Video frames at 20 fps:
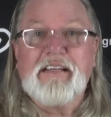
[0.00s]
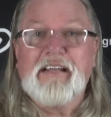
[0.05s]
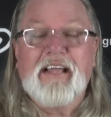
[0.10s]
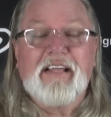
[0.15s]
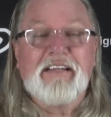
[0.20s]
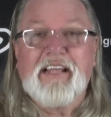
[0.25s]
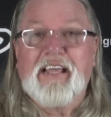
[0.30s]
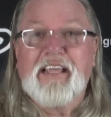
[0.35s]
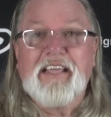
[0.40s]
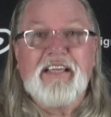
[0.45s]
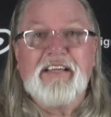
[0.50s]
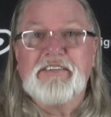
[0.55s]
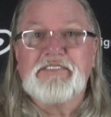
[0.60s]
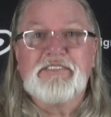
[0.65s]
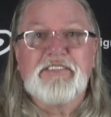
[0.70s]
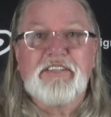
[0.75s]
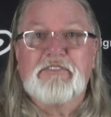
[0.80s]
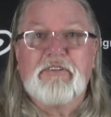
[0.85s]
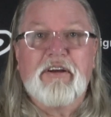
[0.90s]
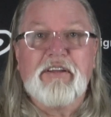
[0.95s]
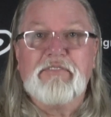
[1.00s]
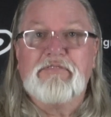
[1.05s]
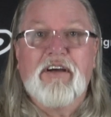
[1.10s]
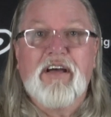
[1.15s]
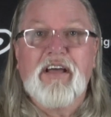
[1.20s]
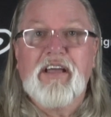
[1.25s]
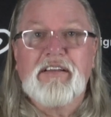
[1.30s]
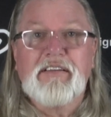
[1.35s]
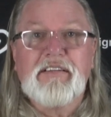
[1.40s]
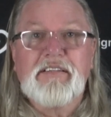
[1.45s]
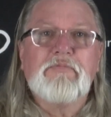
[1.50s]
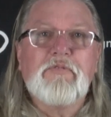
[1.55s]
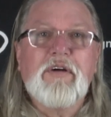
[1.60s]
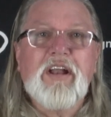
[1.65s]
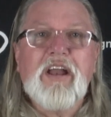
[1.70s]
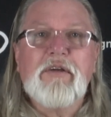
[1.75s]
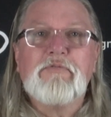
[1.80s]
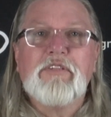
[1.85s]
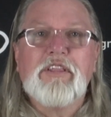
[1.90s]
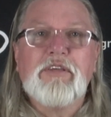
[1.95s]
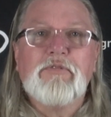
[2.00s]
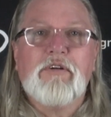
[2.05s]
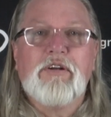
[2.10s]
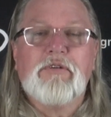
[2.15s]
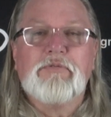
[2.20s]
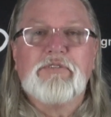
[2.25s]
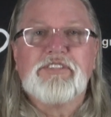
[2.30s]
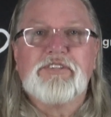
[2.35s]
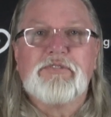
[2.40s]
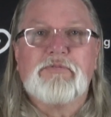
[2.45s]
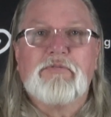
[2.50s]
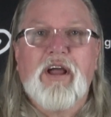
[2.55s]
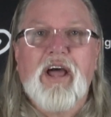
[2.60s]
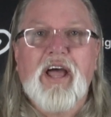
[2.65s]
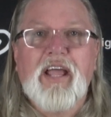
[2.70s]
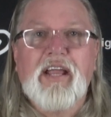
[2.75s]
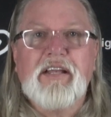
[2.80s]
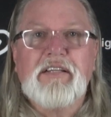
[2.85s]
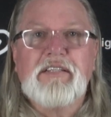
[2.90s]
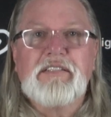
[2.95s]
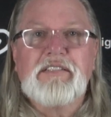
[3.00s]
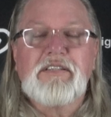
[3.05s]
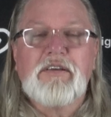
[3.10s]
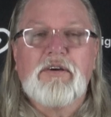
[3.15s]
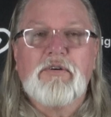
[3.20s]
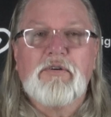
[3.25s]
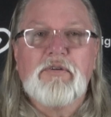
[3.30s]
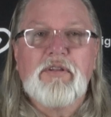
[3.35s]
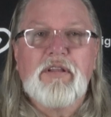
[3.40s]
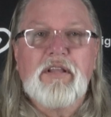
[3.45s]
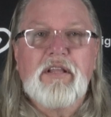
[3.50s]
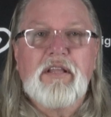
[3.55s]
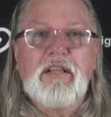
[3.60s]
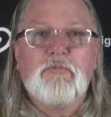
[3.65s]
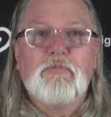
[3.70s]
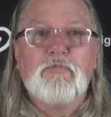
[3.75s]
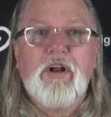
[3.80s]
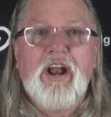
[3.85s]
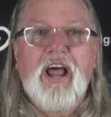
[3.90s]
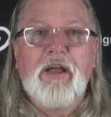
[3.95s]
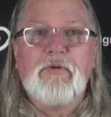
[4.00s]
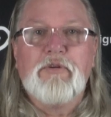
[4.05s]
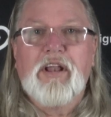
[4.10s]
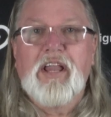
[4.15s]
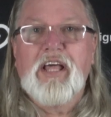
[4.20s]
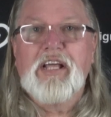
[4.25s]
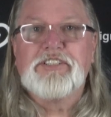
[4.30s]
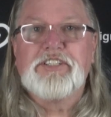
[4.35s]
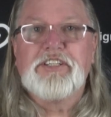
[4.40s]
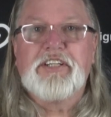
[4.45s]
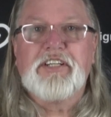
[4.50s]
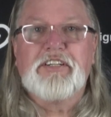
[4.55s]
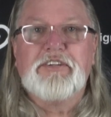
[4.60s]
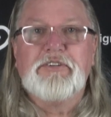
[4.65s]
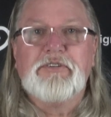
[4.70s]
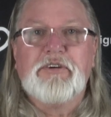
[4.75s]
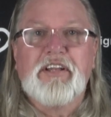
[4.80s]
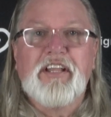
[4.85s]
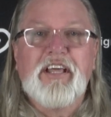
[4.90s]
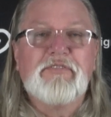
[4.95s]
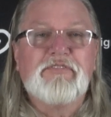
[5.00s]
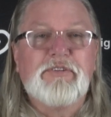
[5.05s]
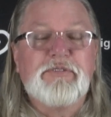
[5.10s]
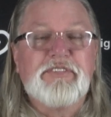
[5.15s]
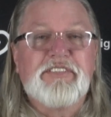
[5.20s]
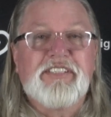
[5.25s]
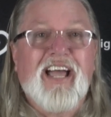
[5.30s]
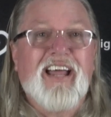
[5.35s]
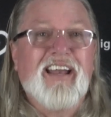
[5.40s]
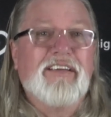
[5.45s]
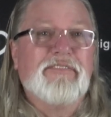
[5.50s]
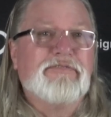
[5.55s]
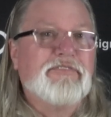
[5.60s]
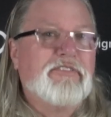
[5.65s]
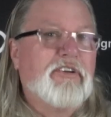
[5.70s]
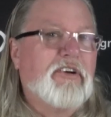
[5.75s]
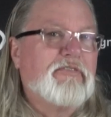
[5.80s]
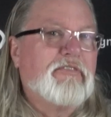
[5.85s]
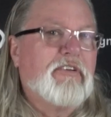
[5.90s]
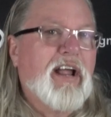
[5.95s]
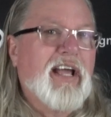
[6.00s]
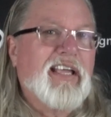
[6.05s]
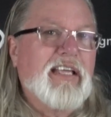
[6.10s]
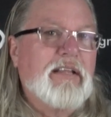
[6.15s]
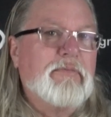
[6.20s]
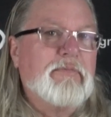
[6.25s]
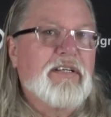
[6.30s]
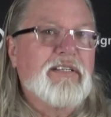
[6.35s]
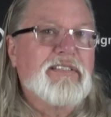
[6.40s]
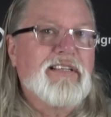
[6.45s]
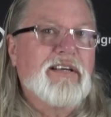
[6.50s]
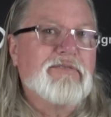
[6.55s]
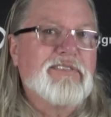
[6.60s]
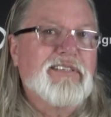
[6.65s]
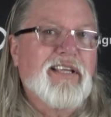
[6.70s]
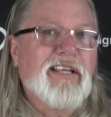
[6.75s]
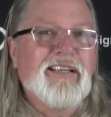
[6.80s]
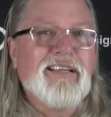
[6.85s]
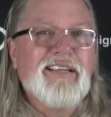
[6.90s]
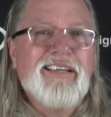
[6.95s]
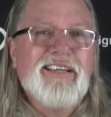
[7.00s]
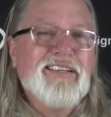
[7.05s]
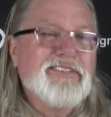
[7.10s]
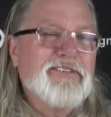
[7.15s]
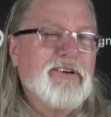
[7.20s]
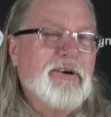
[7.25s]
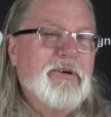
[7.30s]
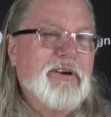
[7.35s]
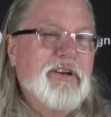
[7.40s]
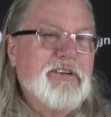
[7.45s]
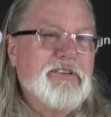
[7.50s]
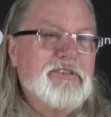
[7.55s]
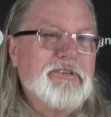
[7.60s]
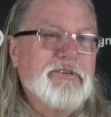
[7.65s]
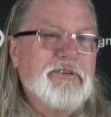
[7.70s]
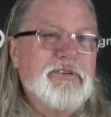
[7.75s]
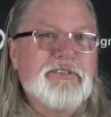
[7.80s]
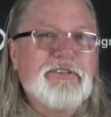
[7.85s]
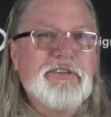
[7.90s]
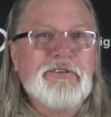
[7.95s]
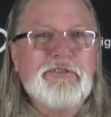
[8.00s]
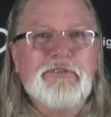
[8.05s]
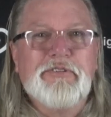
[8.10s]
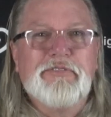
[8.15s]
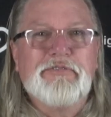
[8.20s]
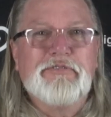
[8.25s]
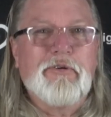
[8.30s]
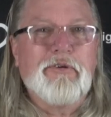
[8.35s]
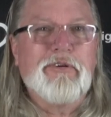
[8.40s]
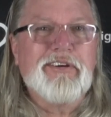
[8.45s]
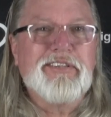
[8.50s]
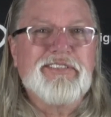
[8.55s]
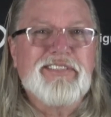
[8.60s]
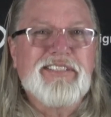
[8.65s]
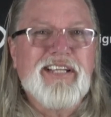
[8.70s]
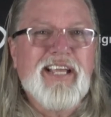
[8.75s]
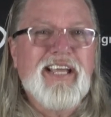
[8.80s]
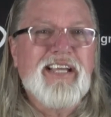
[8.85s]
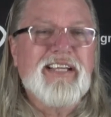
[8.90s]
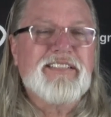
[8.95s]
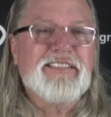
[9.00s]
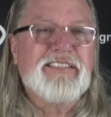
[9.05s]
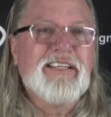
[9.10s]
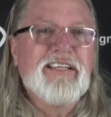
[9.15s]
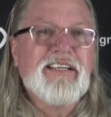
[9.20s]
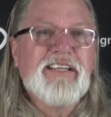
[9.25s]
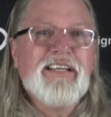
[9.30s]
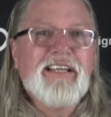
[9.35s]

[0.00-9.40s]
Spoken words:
I tell you, it's a great find. What I really wanted was the ride. So when I realized you could do a lift, it was kind of nerve-wracking because I was like, do I want to do a 2, a 4, a 6?